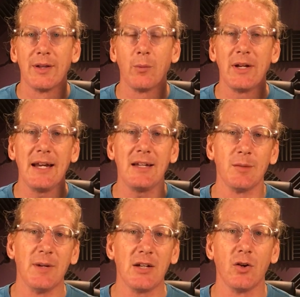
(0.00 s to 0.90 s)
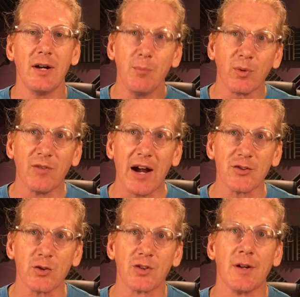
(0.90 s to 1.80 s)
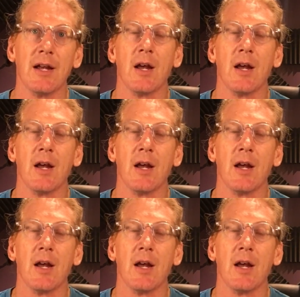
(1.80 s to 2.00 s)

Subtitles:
that we need to be good improvisers.